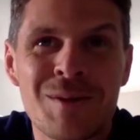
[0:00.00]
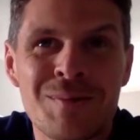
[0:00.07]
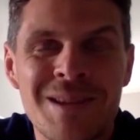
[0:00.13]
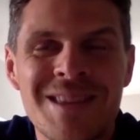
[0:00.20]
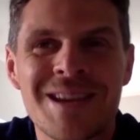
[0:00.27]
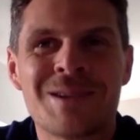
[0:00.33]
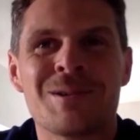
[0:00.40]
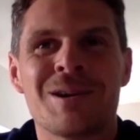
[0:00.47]
I've
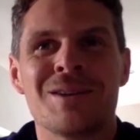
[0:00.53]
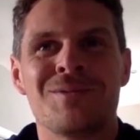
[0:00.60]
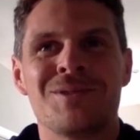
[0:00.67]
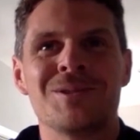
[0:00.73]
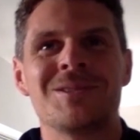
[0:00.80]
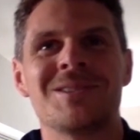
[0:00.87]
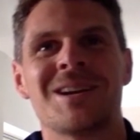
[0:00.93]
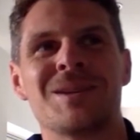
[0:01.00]
been there quite a
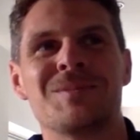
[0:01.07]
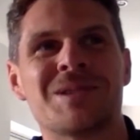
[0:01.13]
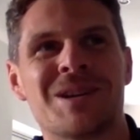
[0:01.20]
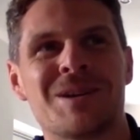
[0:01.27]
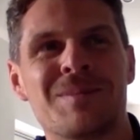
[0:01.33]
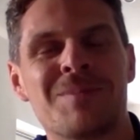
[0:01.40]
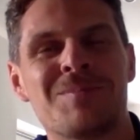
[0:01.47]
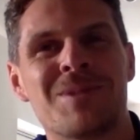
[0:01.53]
few times. I
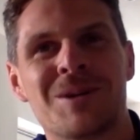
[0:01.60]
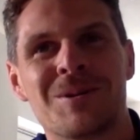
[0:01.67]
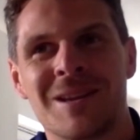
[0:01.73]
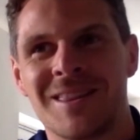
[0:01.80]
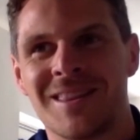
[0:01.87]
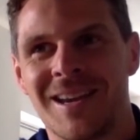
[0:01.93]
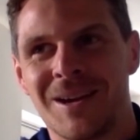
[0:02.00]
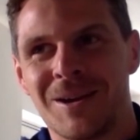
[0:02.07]
remember I
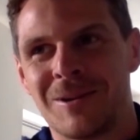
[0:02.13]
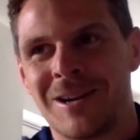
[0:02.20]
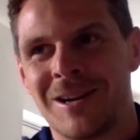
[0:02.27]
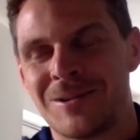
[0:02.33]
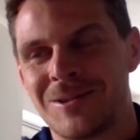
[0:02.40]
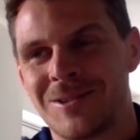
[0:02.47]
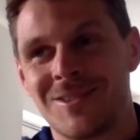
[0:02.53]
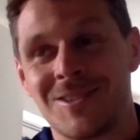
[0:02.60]
went there when I
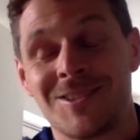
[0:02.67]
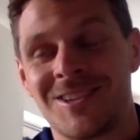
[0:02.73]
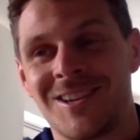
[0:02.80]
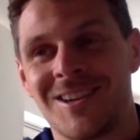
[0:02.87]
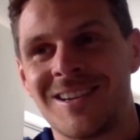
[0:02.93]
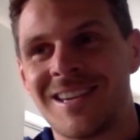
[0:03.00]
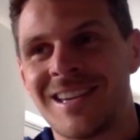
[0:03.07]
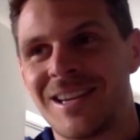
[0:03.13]
was just a
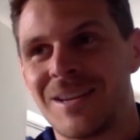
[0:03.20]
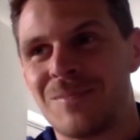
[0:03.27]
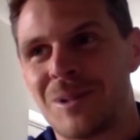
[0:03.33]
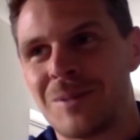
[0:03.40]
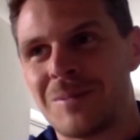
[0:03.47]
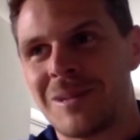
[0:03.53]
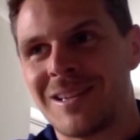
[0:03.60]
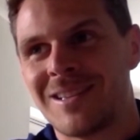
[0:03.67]
young kid,
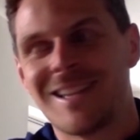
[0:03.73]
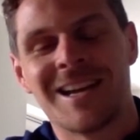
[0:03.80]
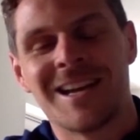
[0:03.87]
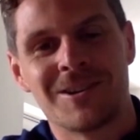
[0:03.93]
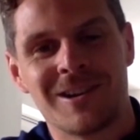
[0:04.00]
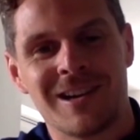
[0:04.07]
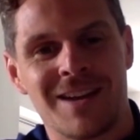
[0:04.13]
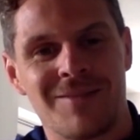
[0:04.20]
probably 10
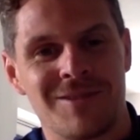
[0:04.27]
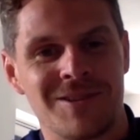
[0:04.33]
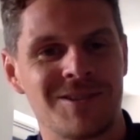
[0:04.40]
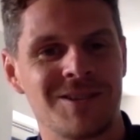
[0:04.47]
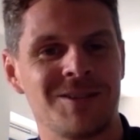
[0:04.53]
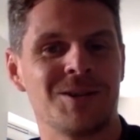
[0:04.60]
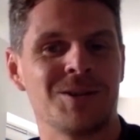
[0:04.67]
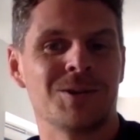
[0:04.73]
or 11,
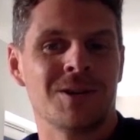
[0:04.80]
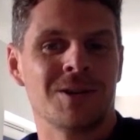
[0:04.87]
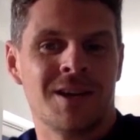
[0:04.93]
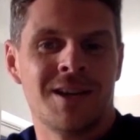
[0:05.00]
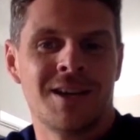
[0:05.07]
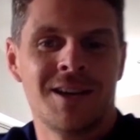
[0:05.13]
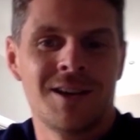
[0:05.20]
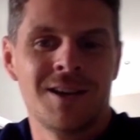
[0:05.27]
to do
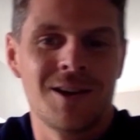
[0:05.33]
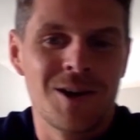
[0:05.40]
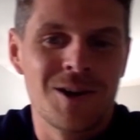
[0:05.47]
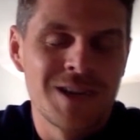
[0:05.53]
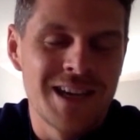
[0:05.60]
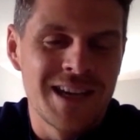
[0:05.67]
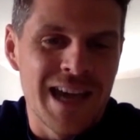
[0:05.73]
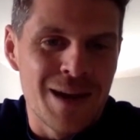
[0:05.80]
a
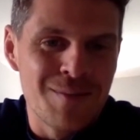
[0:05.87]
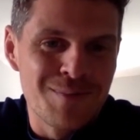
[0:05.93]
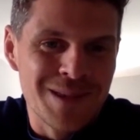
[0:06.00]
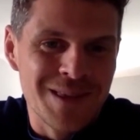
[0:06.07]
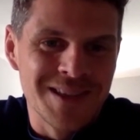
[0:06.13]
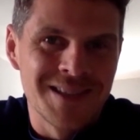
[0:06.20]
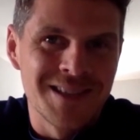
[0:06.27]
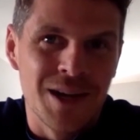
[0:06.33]
hockey camp
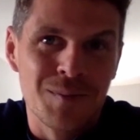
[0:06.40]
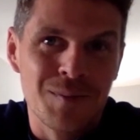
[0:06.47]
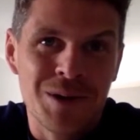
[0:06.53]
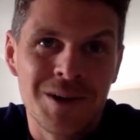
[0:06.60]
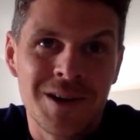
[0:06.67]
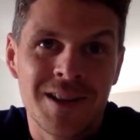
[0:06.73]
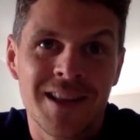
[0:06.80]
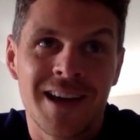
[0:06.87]
in the
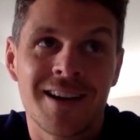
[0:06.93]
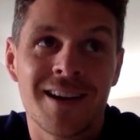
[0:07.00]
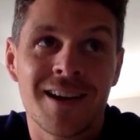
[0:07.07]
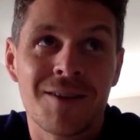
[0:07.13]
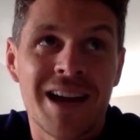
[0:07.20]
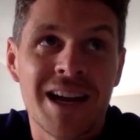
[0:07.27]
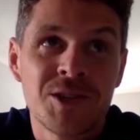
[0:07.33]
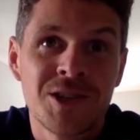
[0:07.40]
summer. And then
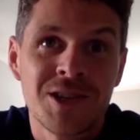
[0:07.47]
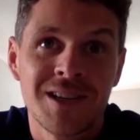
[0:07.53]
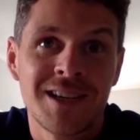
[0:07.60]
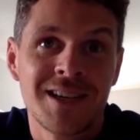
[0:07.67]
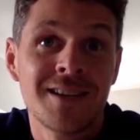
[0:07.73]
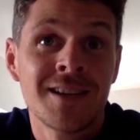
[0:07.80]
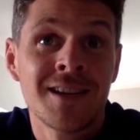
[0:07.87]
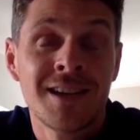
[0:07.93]
I've
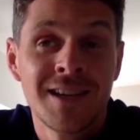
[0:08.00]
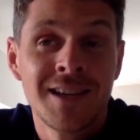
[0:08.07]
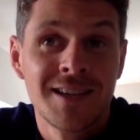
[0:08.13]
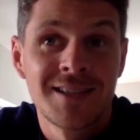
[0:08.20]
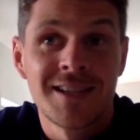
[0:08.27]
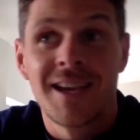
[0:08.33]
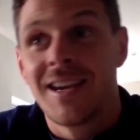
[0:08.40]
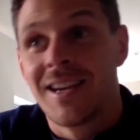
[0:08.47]
actually
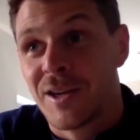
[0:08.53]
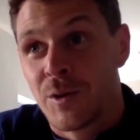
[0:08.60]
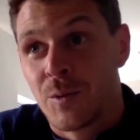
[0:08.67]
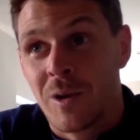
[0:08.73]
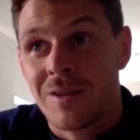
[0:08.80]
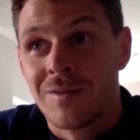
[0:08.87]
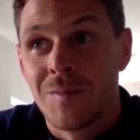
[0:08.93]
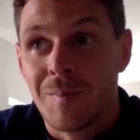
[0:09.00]
skated
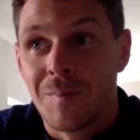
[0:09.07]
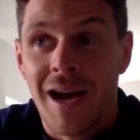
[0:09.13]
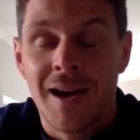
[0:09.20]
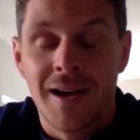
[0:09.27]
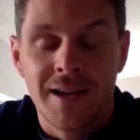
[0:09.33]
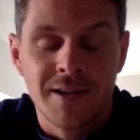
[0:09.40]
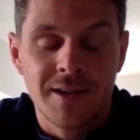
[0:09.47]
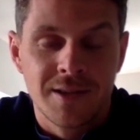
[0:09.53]
with
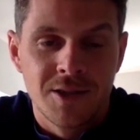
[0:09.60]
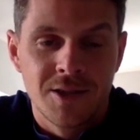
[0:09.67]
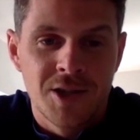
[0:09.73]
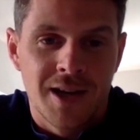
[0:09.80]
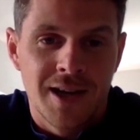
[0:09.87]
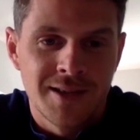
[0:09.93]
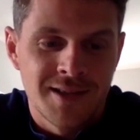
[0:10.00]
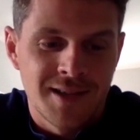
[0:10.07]
Martin and the
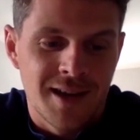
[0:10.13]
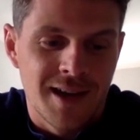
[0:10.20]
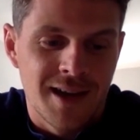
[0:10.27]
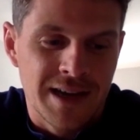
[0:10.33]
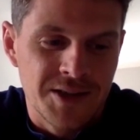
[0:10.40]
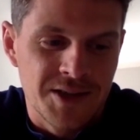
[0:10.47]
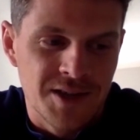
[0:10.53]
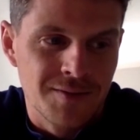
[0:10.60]
Sharks
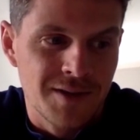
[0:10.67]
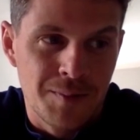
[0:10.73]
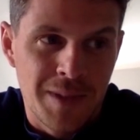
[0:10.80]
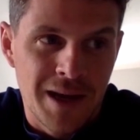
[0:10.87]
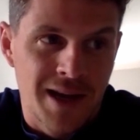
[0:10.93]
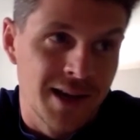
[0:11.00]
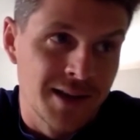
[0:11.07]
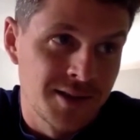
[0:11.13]
guys over the
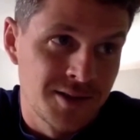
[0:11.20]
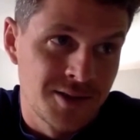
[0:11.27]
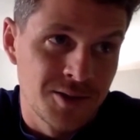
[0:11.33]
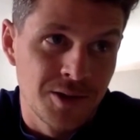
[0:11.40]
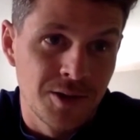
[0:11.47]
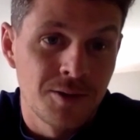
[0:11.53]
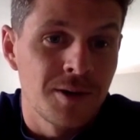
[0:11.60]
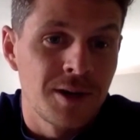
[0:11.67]
past
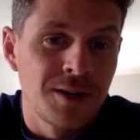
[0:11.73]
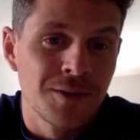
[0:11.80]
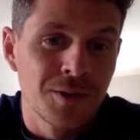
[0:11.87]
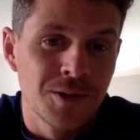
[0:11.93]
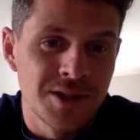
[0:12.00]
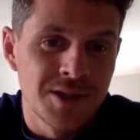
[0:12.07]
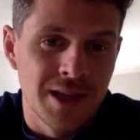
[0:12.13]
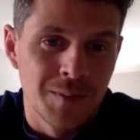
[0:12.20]
sort of
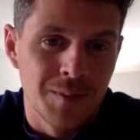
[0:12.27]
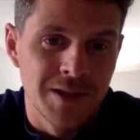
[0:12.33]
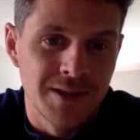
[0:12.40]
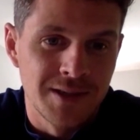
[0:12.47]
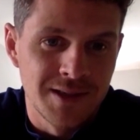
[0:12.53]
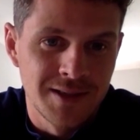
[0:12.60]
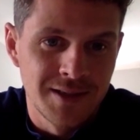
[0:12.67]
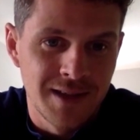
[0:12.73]
3-4
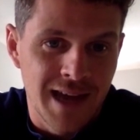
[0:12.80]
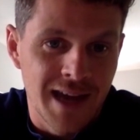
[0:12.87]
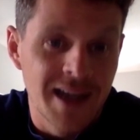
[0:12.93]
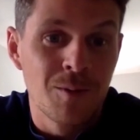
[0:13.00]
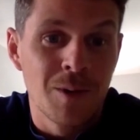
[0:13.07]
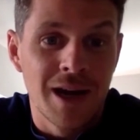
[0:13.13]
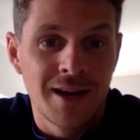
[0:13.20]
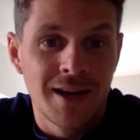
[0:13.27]
summers
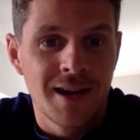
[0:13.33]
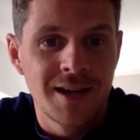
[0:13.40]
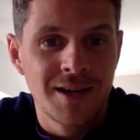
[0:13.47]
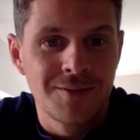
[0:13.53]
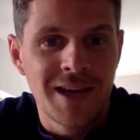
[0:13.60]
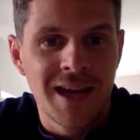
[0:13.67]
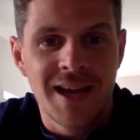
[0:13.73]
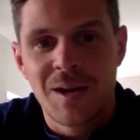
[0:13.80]
anyway, kind
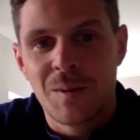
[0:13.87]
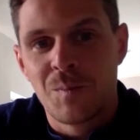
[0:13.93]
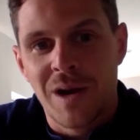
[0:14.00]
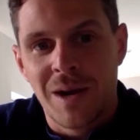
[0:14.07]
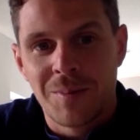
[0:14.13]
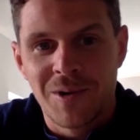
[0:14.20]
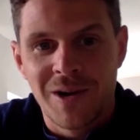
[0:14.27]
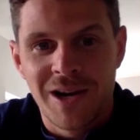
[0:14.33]
of getting in
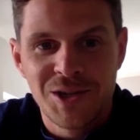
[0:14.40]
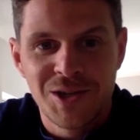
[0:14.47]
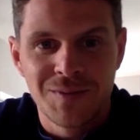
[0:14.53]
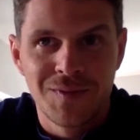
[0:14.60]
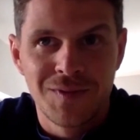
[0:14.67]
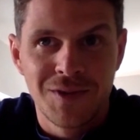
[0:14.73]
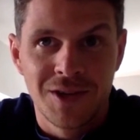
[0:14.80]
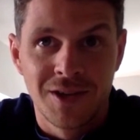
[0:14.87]

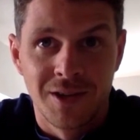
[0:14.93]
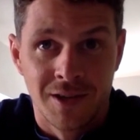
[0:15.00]
preparation for